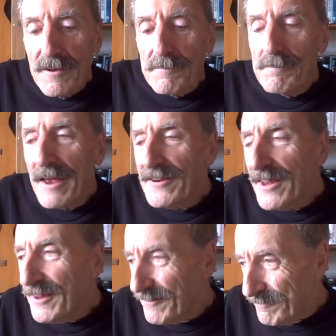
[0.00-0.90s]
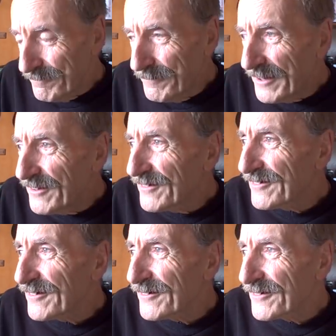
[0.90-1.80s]
Many
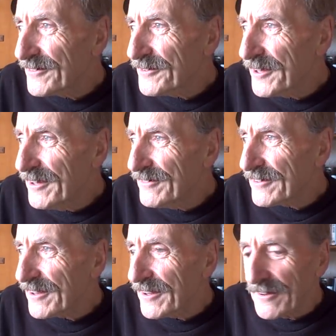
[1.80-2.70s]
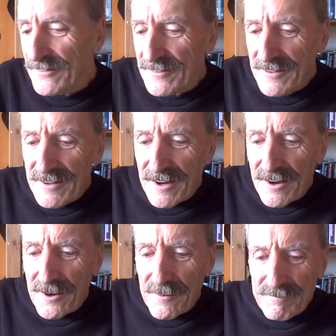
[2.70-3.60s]
ministers these days
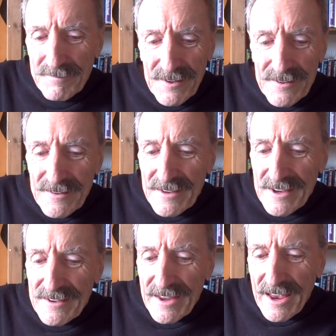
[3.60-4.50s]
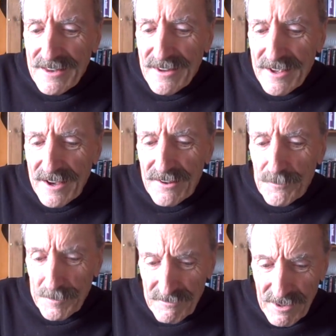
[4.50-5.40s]
are, in any case,
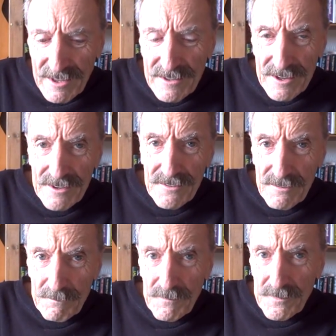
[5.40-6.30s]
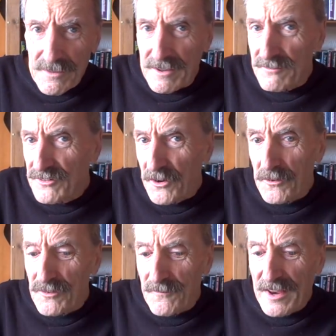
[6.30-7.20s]
particularly in the
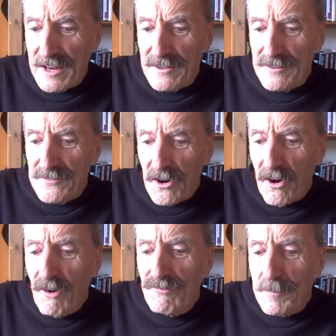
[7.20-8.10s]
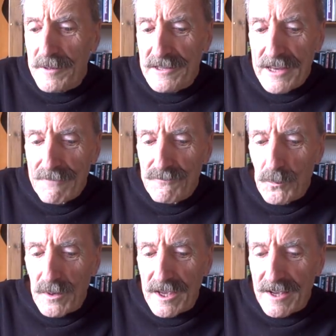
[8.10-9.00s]
Church of England, horribly
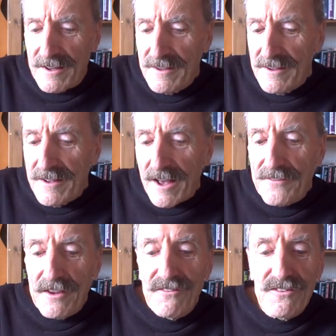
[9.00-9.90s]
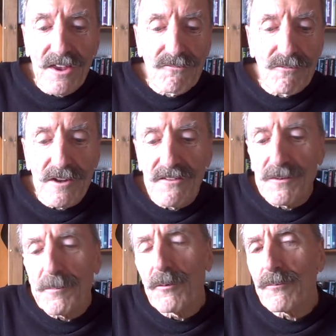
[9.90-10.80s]
left-wing, and they secretly
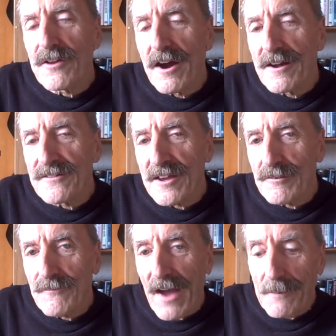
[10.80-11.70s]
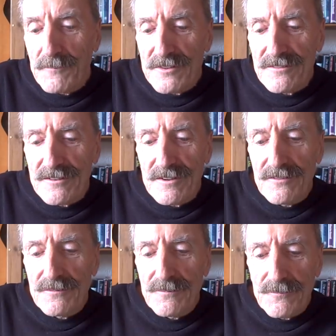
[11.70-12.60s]
support the idea of
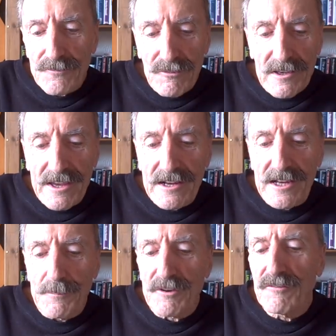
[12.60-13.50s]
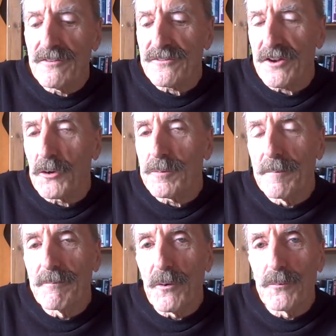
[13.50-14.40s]
amnesties for illegal immigrants and
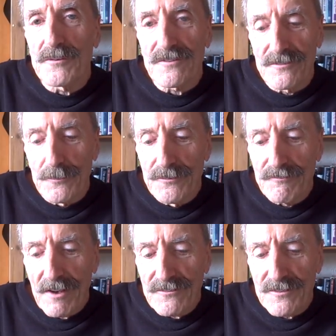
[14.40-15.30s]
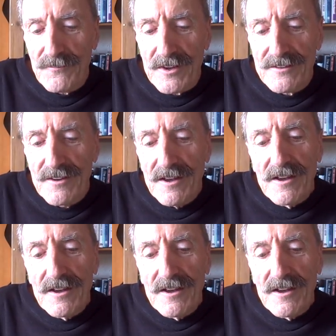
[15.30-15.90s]
open borders and all the rest of it.